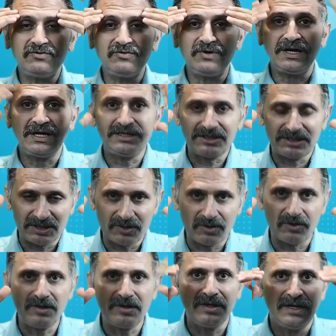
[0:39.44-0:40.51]
to
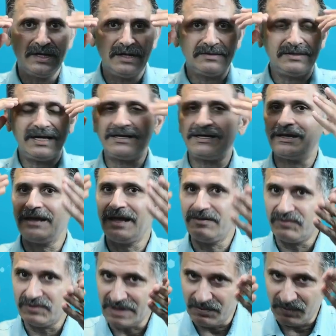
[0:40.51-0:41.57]
ensure that,
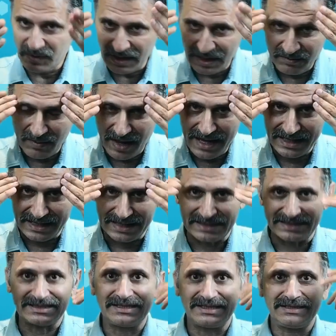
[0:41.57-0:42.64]
like for example in my
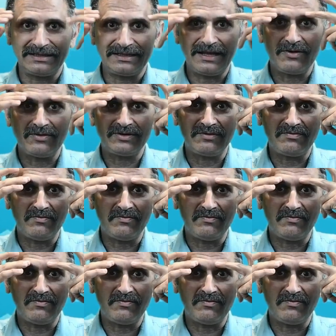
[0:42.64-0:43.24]
case, now the